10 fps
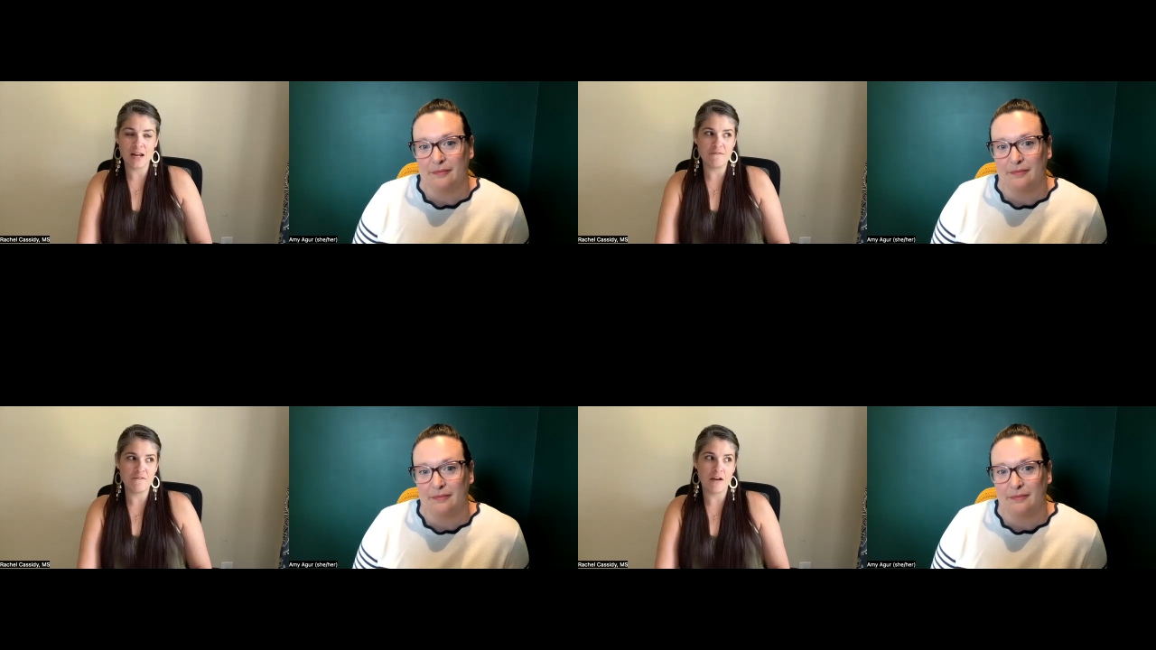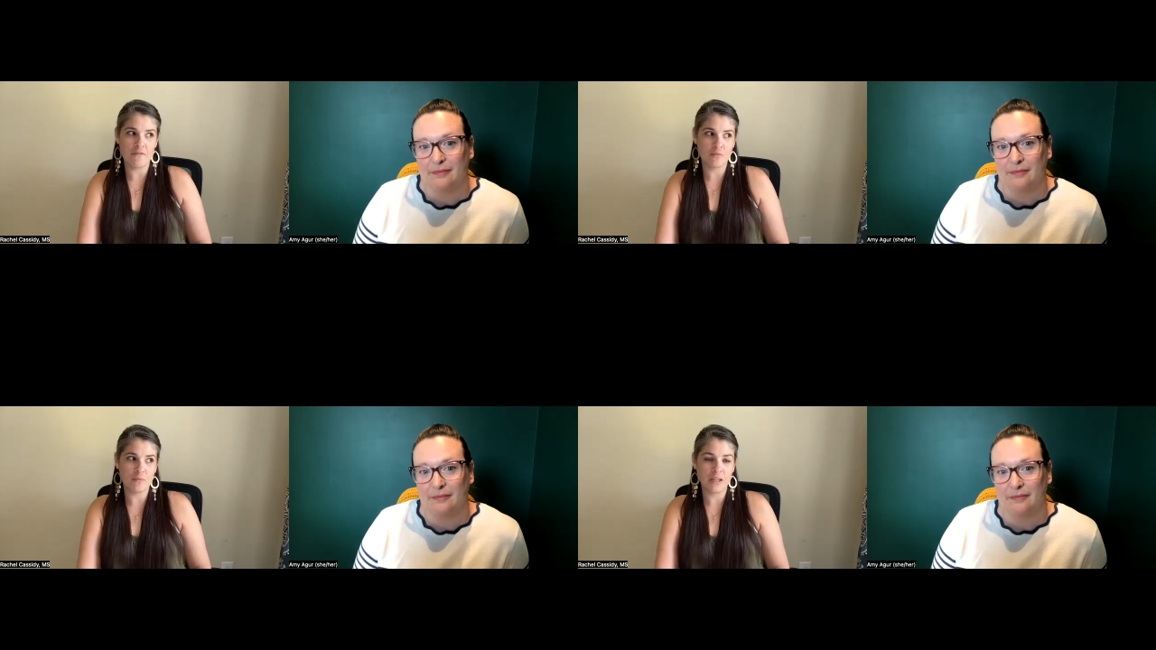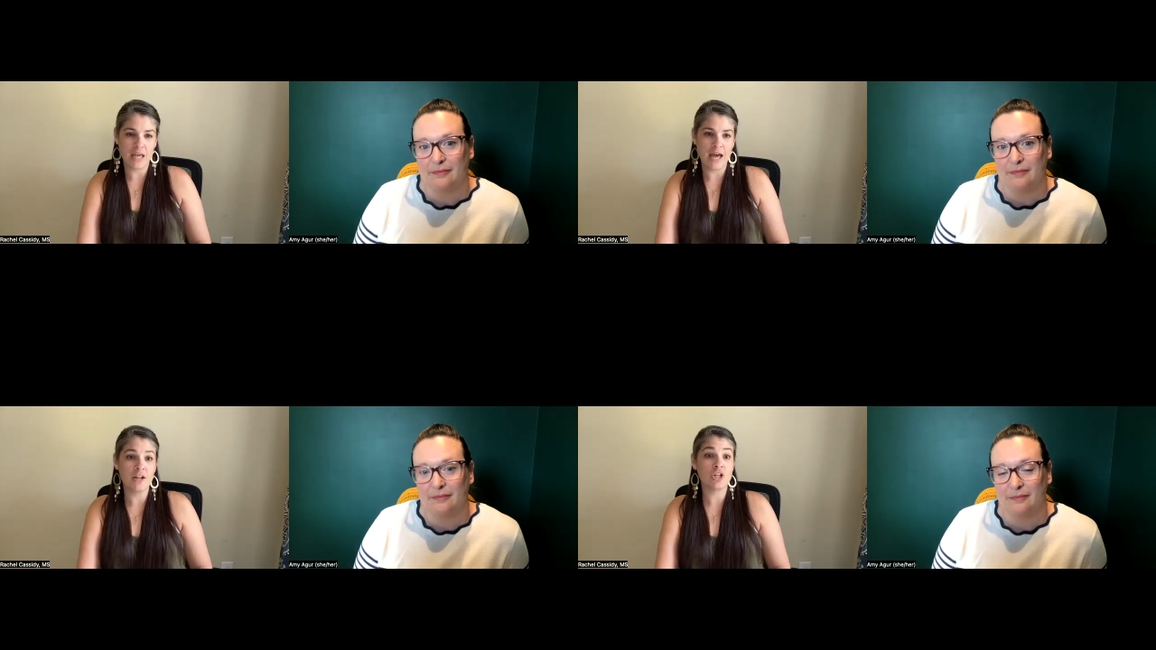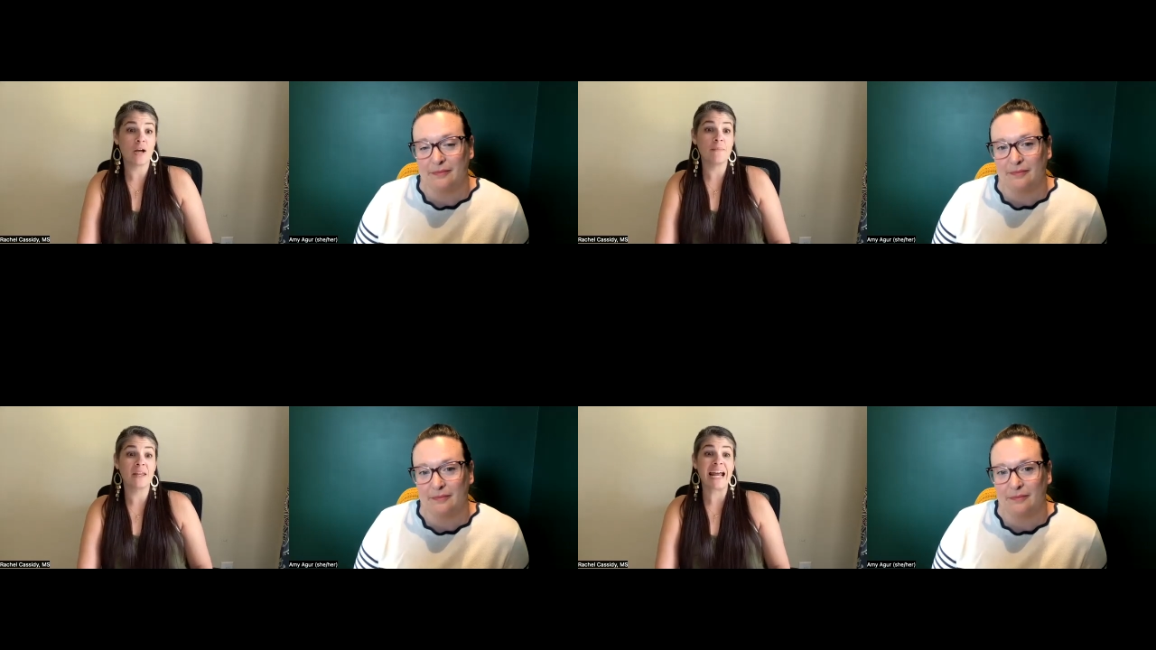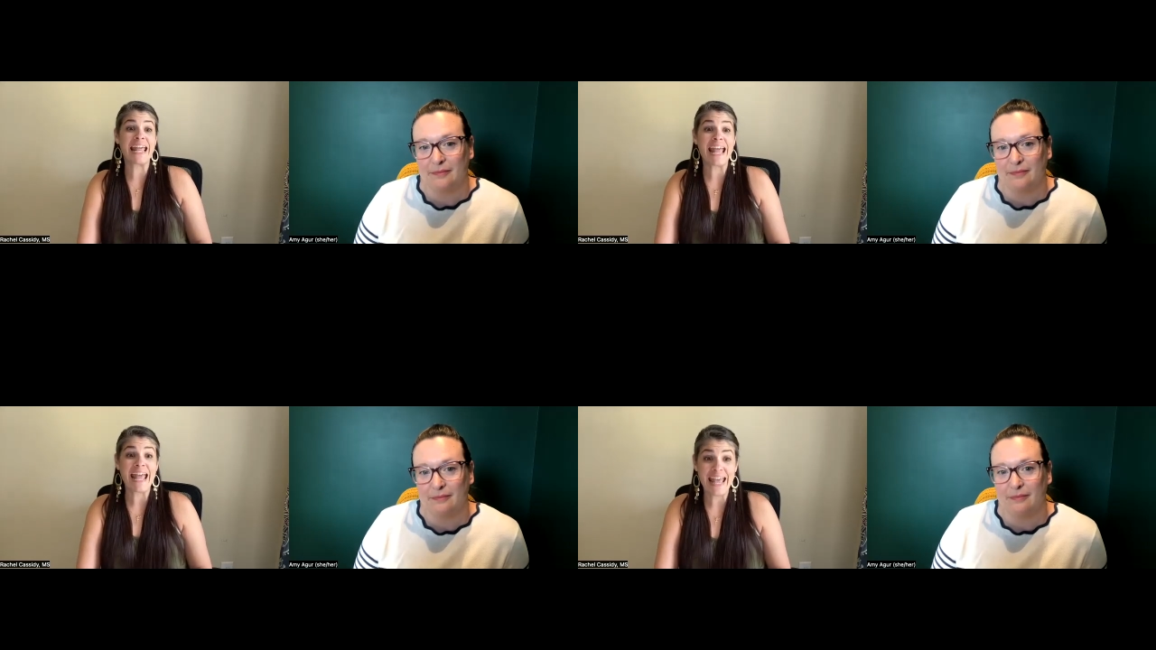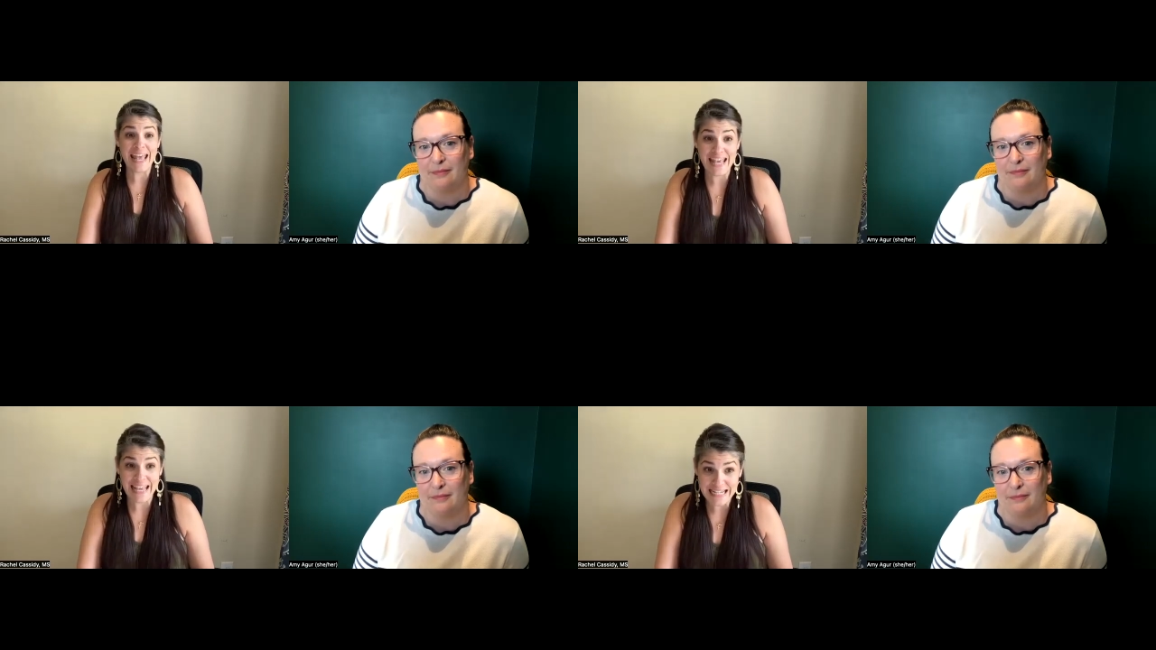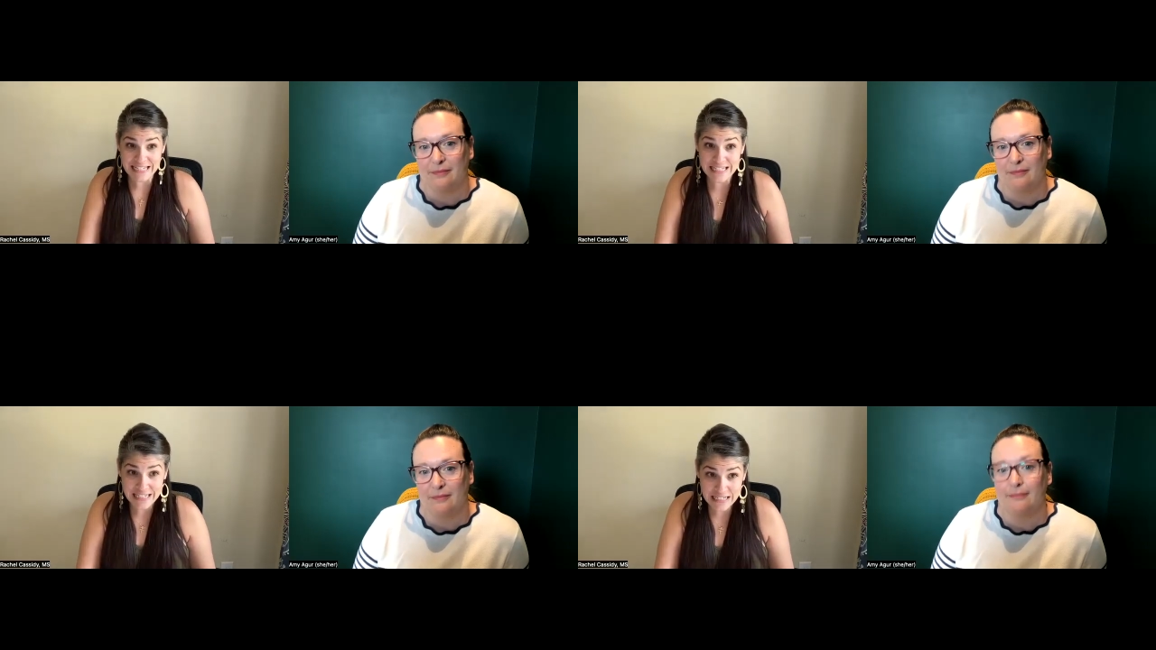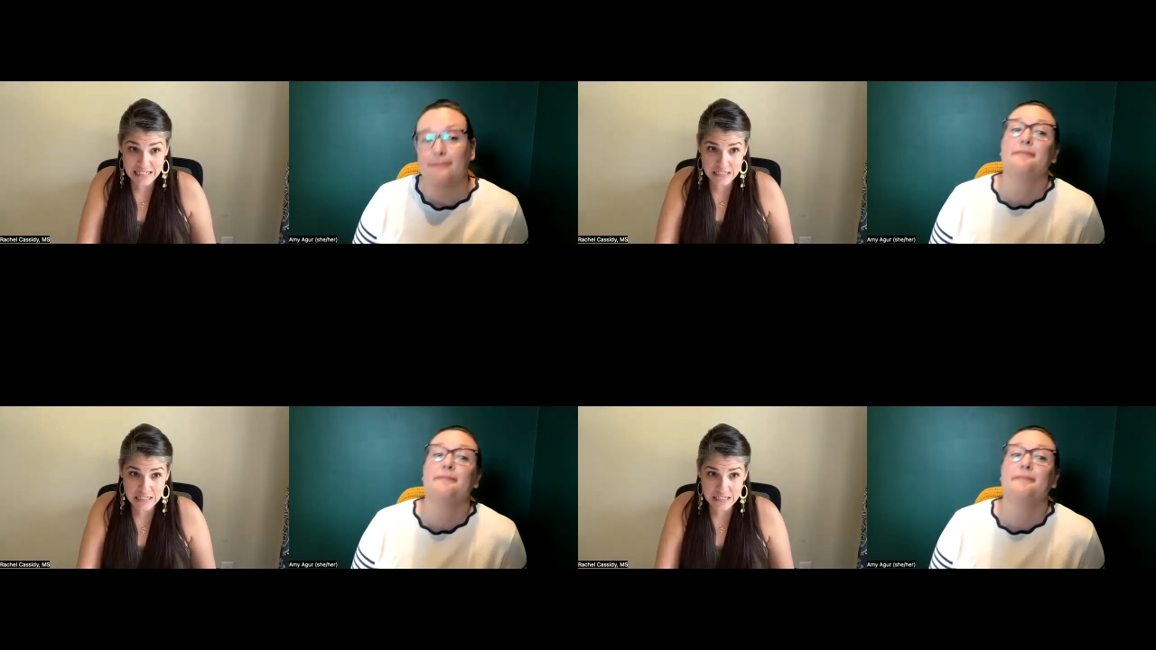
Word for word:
Speaker 1: that I've never really had a job that I hated.